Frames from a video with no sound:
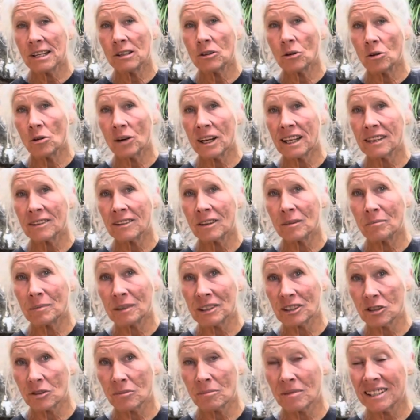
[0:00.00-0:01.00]
or hit the
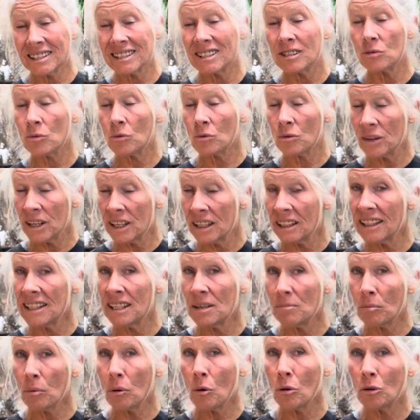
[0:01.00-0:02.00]
bitumen is really
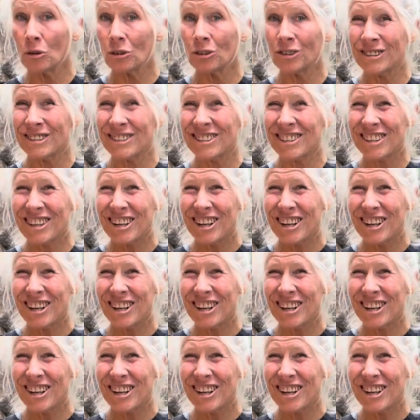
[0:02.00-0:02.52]
important.